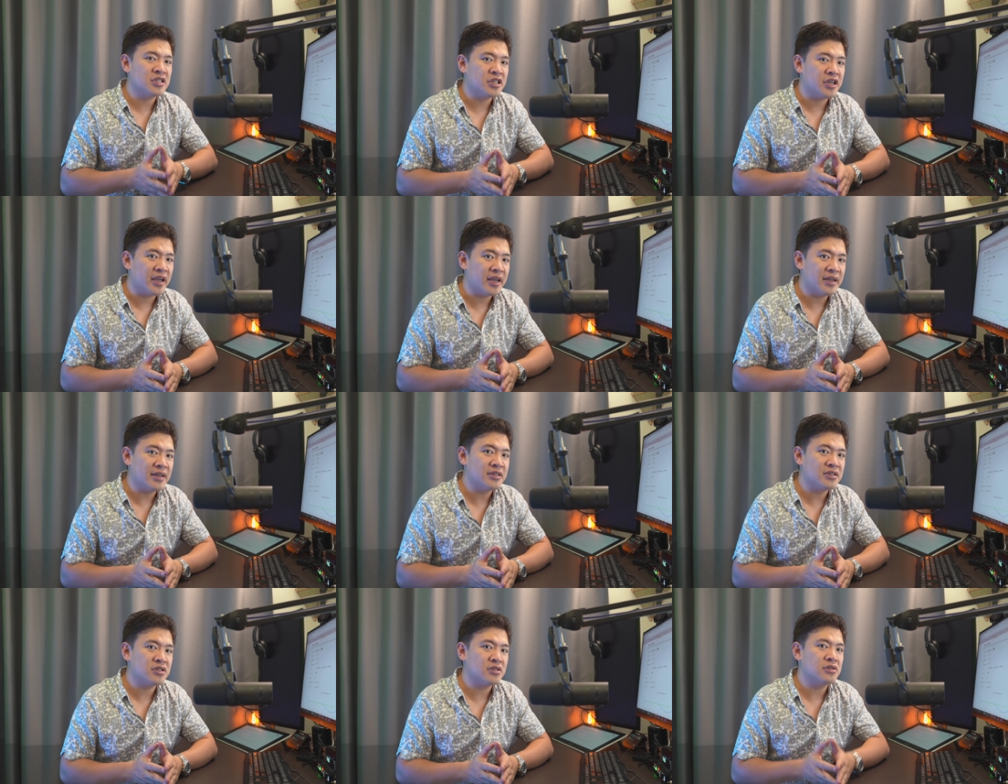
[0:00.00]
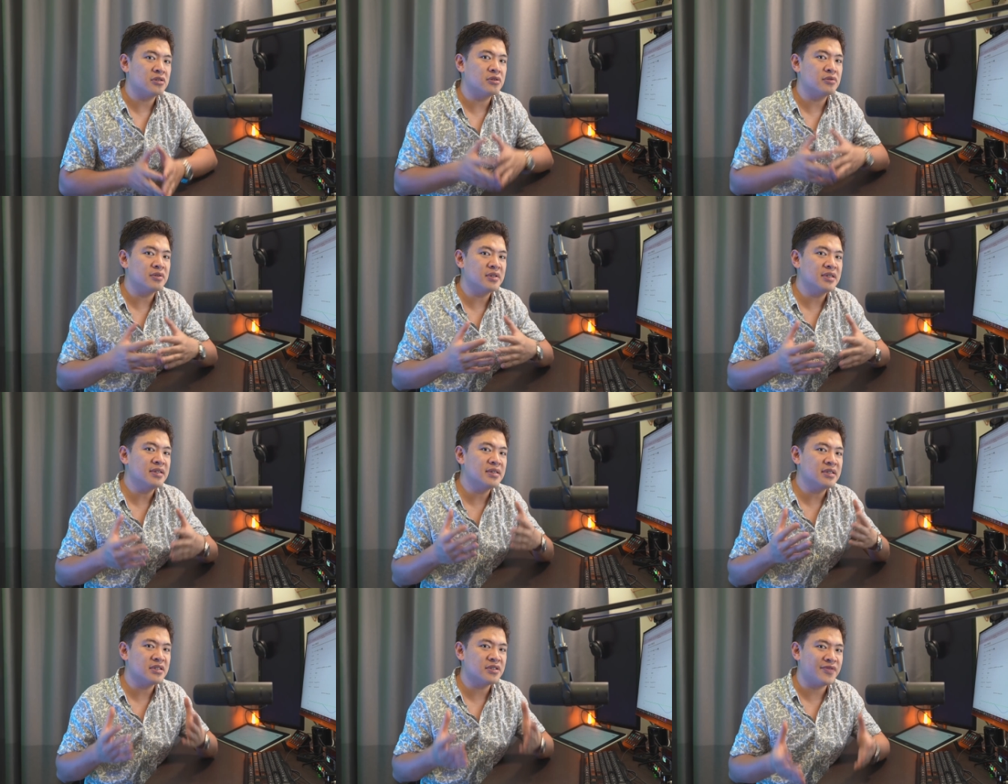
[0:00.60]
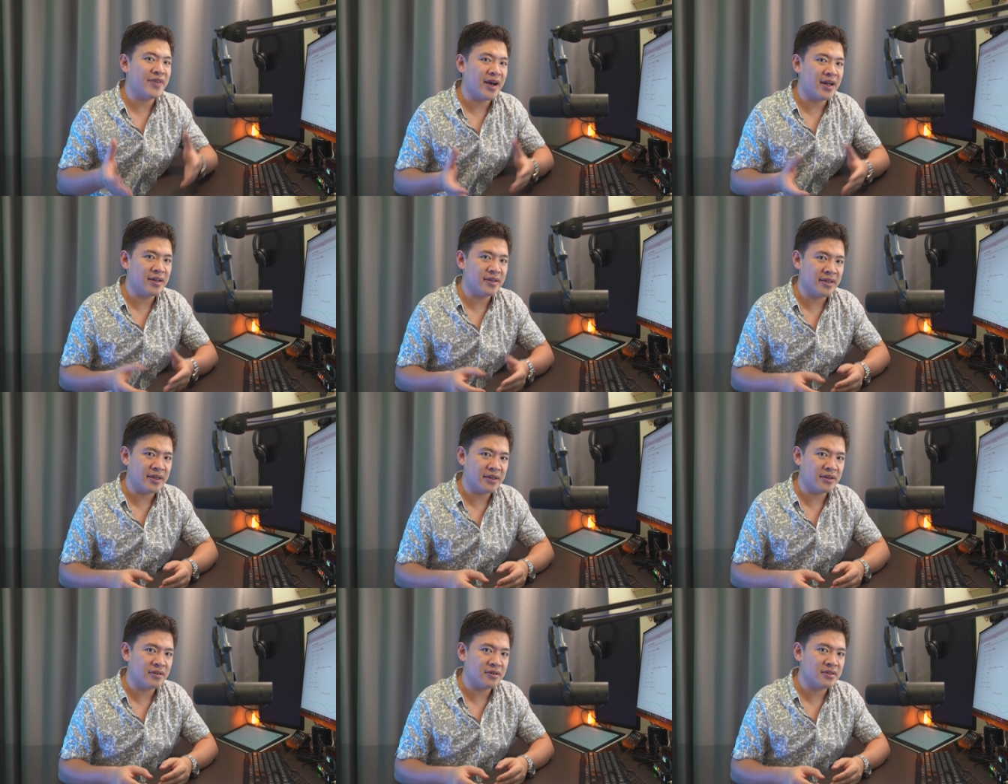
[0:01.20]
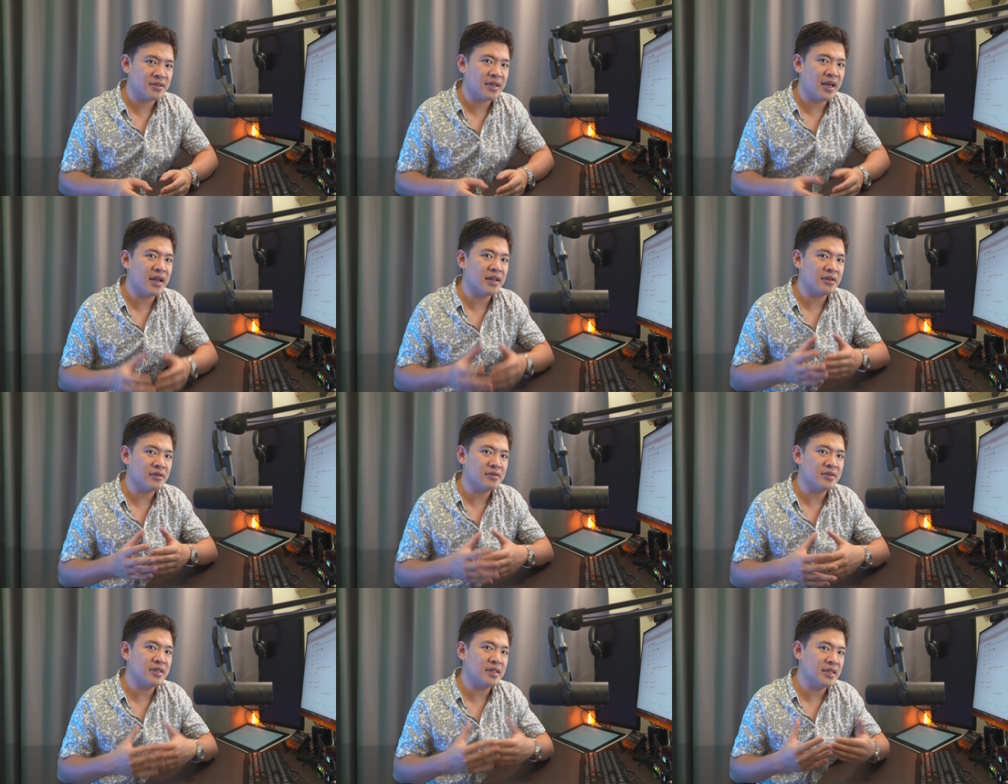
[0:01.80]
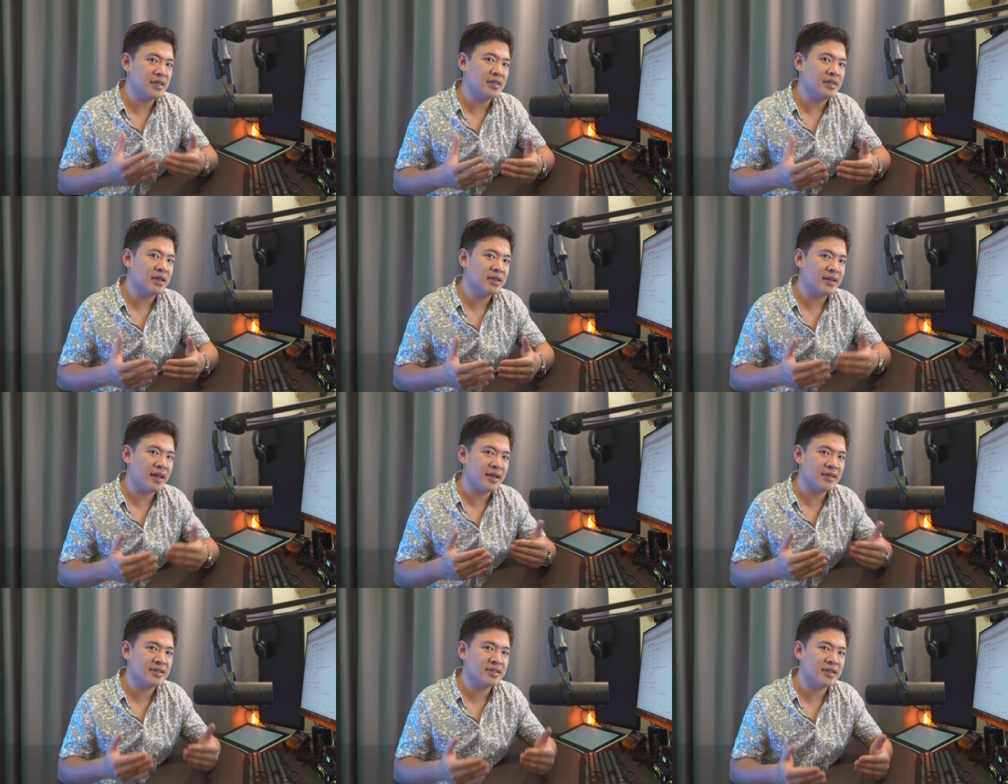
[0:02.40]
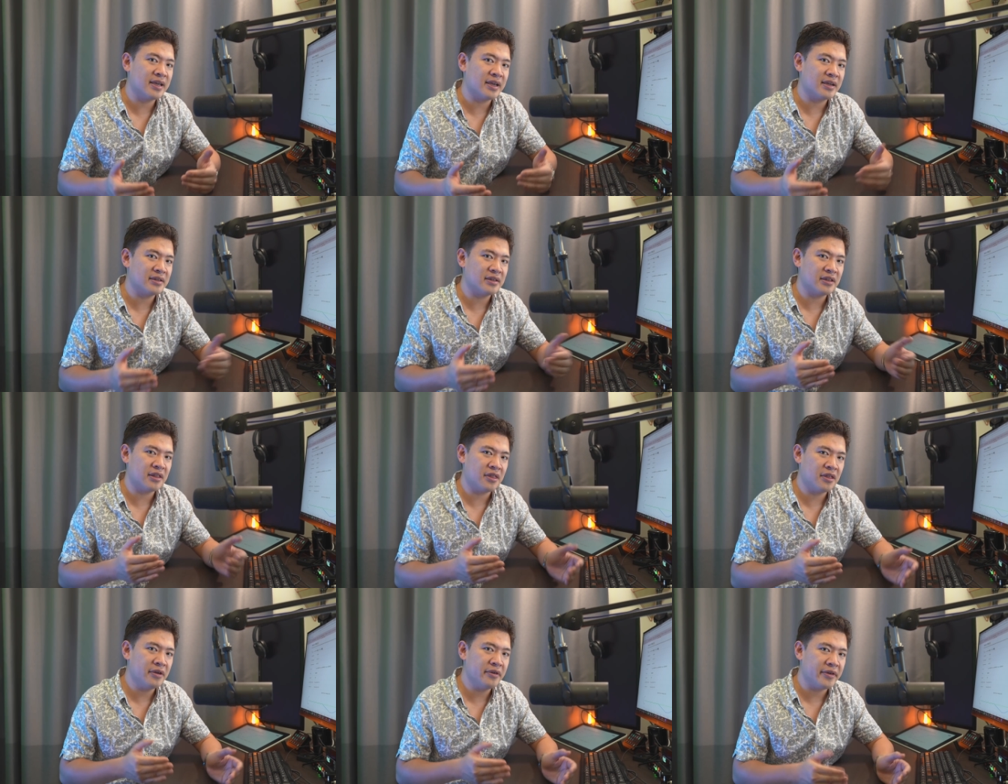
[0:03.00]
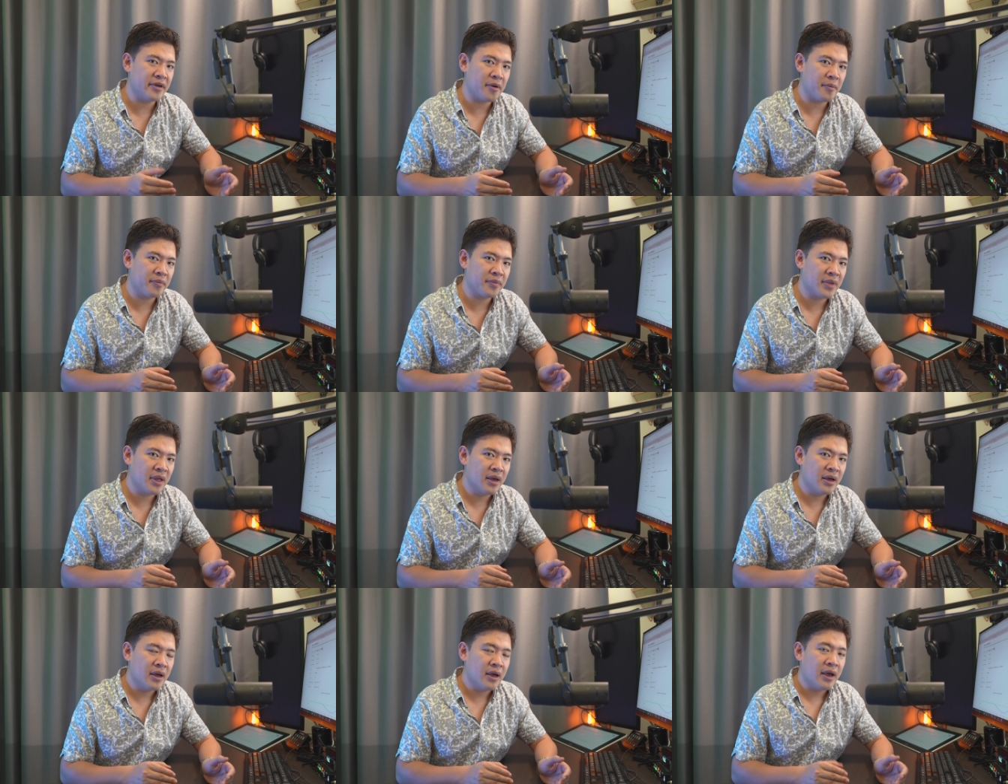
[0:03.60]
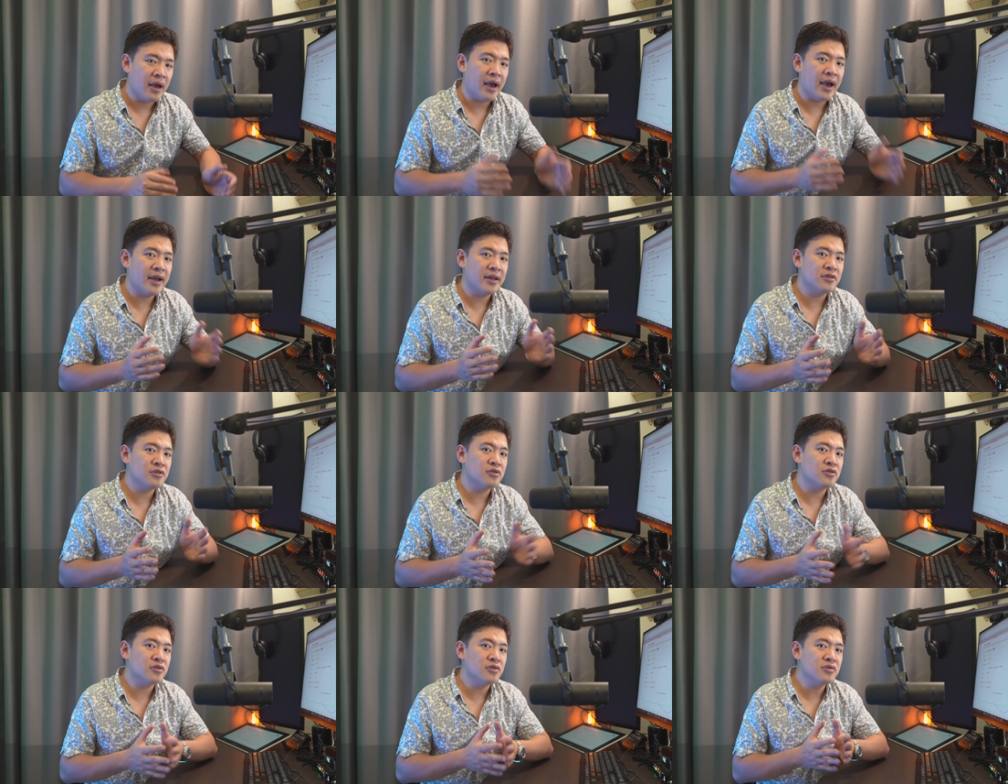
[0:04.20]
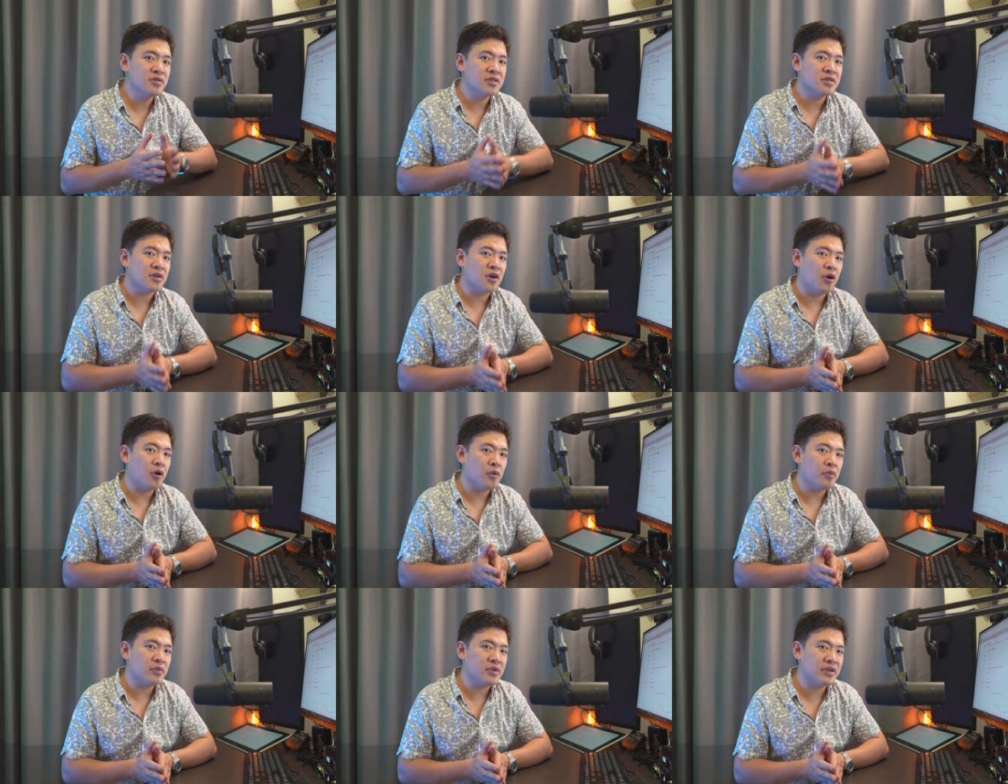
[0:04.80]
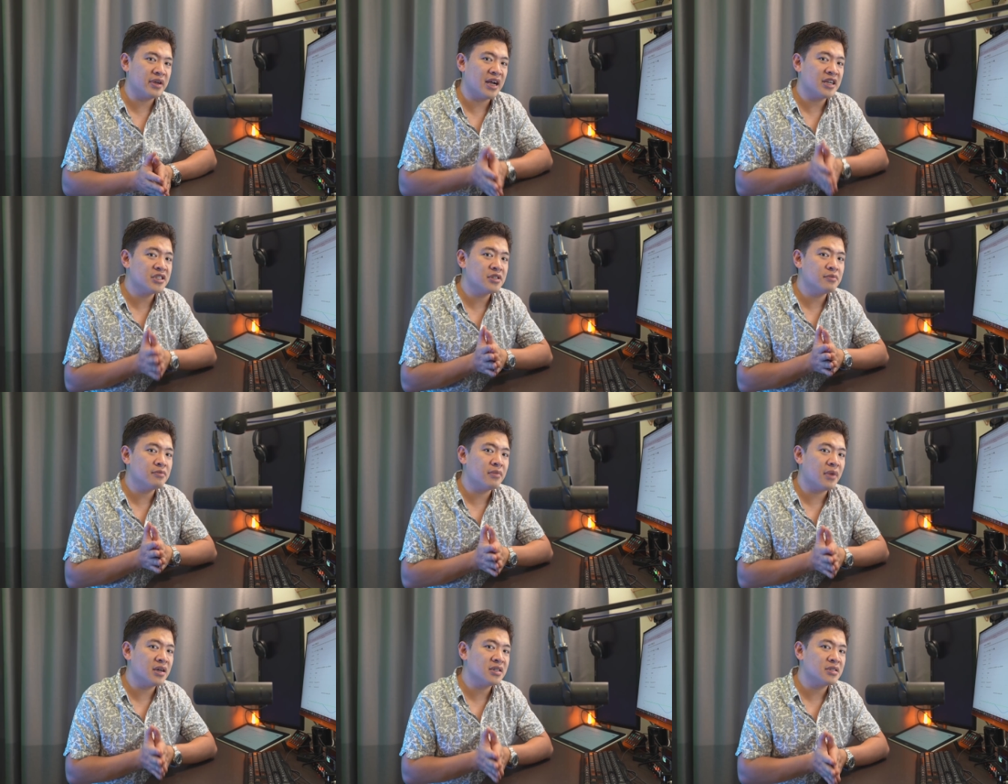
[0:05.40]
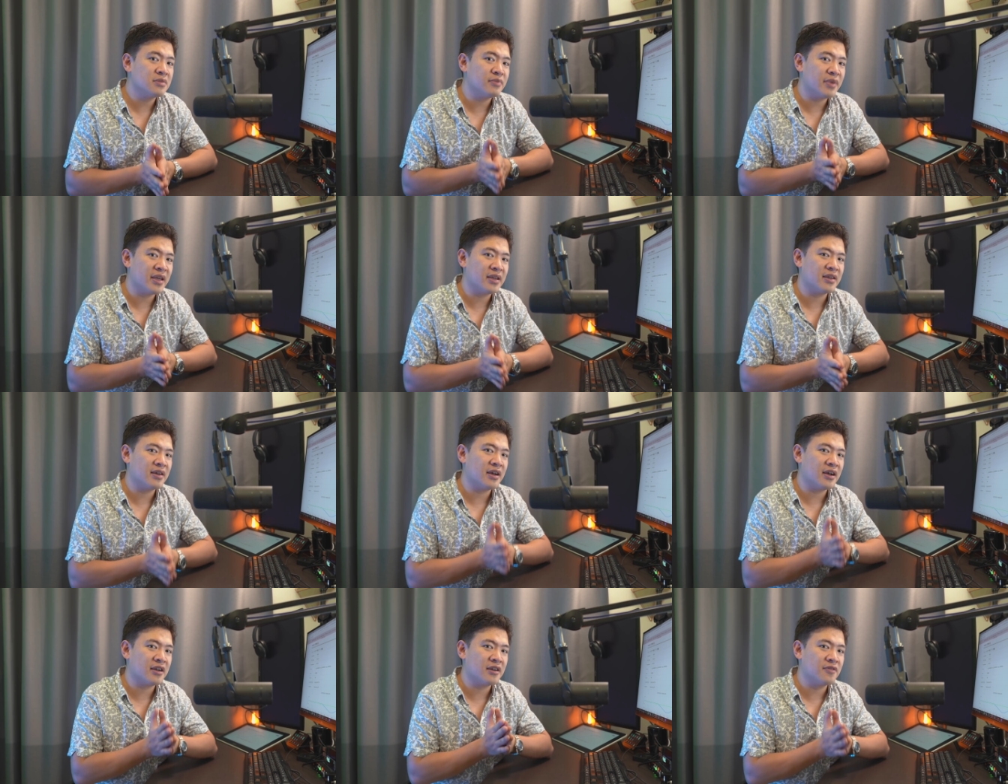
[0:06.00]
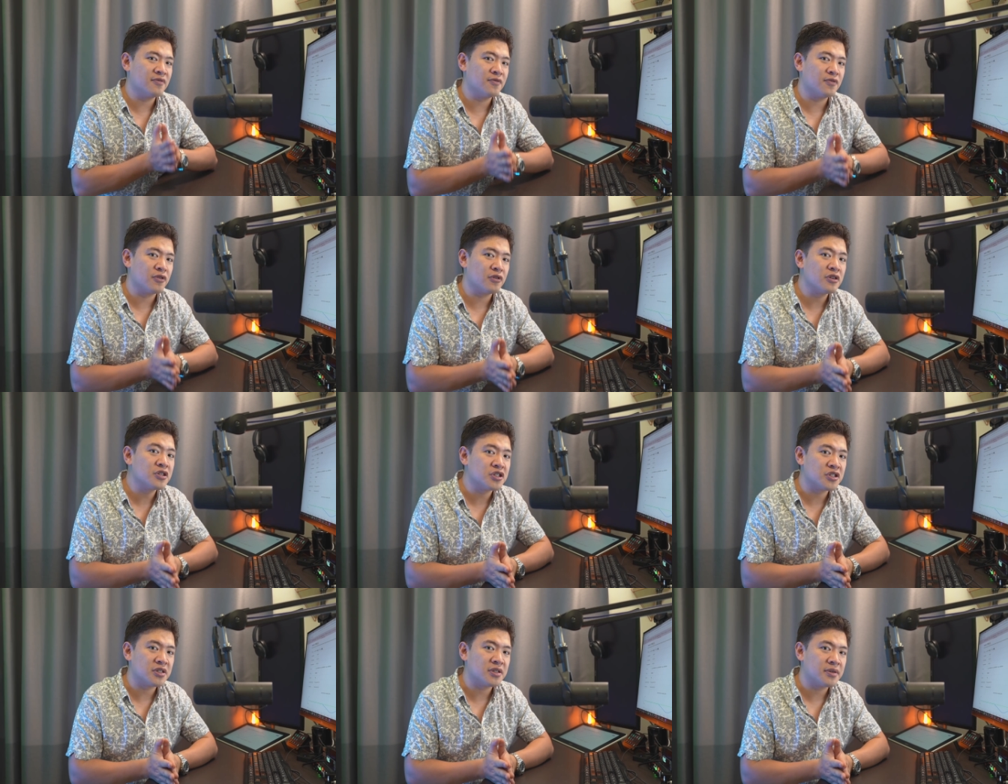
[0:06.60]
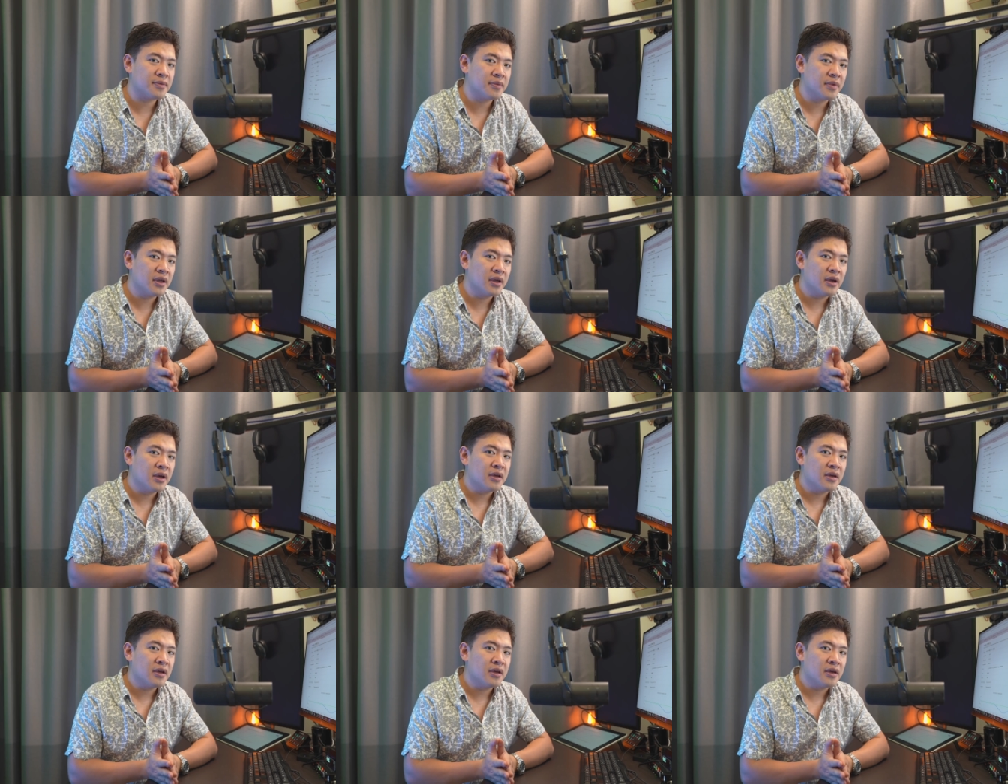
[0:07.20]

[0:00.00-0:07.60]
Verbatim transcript: this change, you need these validators and you need that staked Ethereum. And to do so, you actually must make a conversion.